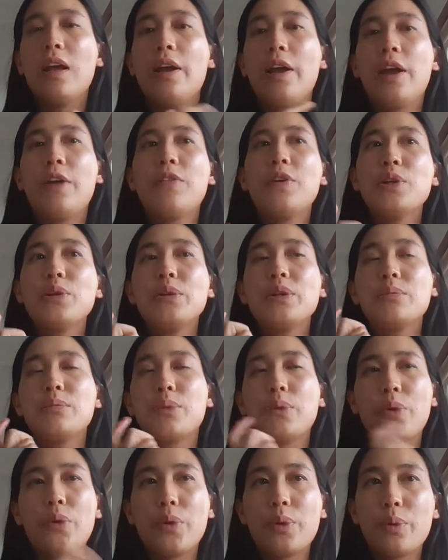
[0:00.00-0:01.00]
If you do it
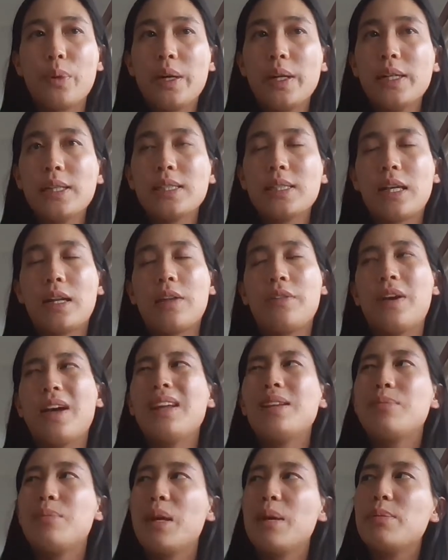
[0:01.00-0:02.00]
more than once, and I've
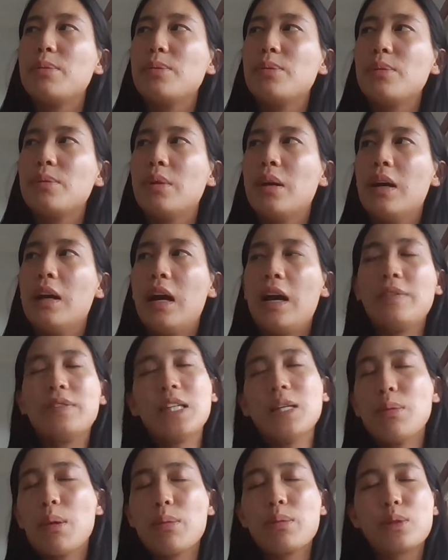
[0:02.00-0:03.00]
seen
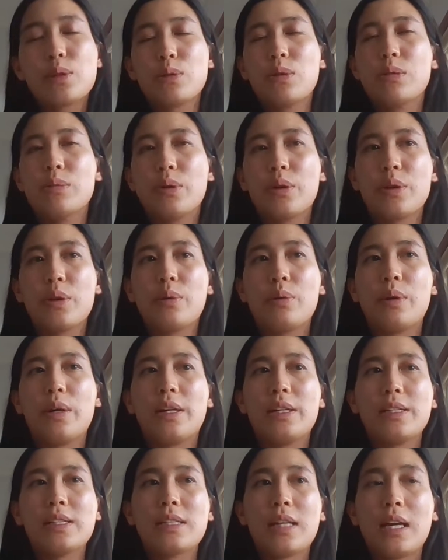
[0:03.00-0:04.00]
people do it more than once,